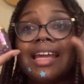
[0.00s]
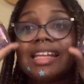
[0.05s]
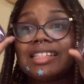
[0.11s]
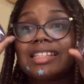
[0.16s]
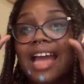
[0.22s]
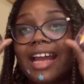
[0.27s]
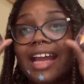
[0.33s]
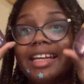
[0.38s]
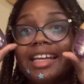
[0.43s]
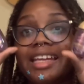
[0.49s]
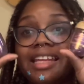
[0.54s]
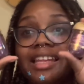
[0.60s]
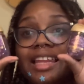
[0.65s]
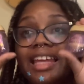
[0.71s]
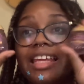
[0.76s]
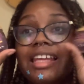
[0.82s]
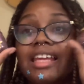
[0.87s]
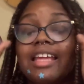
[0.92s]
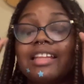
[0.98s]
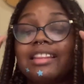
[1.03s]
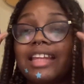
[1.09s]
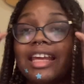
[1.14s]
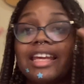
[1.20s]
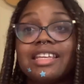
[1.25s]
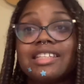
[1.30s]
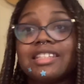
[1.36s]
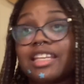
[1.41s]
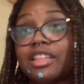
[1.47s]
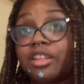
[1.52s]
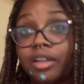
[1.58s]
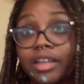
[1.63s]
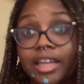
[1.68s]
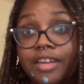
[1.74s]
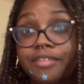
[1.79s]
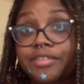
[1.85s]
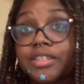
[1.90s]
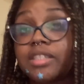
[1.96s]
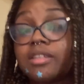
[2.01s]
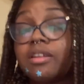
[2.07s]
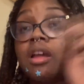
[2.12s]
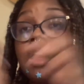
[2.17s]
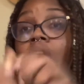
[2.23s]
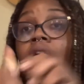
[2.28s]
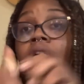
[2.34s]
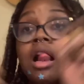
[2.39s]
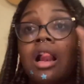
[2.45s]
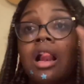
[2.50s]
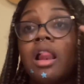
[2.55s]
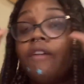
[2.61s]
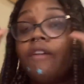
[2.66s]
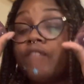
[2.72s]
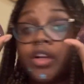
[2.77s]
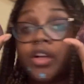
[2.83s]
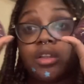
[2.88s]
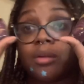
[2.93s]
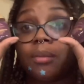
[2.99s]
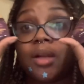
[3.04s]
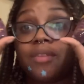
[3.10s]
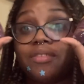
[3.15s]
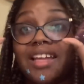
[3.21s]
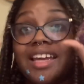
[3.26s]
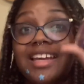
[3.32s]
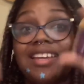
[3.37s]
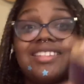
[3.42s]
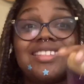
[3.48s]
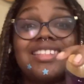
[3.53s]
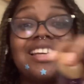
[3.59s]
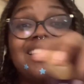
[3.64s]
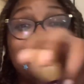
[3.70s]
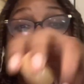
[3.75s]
tiny like things in their gifts for their birthdays.